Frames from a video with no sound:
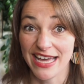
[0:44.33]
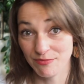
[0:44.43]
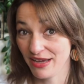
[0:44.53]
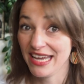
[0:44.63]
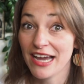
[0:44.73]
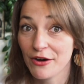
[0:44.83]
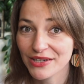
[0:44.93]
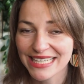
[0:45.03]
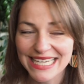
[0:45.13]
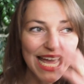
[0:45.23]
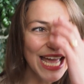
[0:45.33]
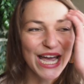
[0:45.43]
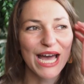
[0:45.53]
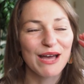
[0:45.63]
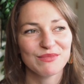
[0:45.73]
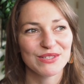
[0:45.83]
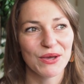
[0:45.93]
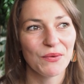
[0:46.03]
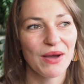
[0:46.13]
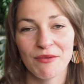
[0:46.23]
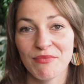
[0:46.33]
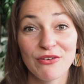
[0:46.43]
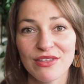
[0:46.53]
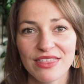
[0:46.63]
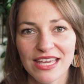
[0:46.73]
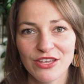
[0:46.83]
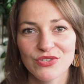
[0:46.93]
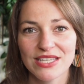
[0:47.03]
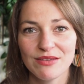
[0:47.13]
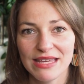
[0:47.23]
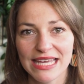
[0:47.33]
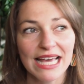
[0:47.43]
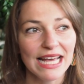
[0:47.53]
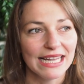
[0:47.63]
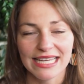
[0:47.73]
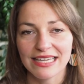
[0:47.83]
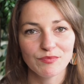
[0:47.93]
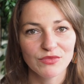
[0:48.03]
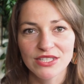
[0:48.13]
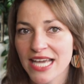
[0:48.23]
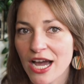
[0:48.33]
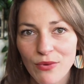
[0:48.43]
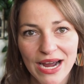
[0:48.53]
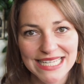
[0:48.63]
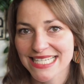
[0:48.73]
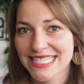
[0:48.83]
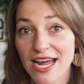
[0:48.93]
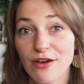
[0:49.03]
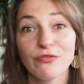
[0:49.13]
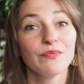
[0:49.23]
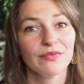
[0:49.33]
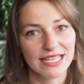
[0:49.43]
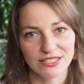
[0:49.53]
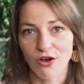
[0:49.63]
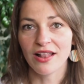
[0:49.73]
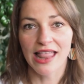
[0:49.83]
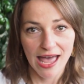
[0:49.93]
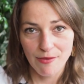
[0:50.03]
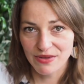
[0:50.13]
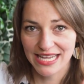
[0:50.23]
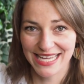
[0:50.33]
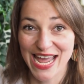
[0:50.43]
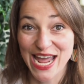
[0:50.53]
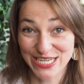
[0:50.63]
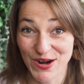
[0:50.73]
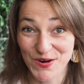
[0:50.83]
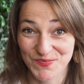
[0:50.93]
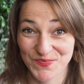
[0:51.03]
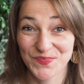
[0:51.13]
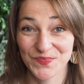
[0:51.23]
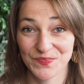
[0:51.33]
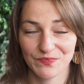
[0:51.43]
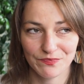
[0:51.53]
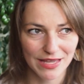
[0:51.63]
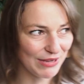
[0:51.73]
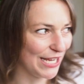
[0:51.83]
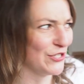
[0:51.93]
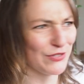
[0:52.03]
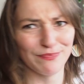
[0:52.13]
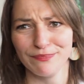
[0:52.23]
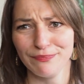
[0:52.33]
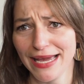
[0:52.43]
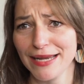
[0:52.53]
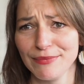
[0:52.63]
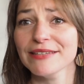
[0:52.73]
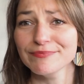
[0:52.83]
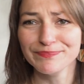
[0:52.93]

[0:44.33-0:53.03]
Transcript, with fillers: I'm paying hourly, um, so um, everything you see me like DIYs and stuff is all happening at home in my kitchen behind me.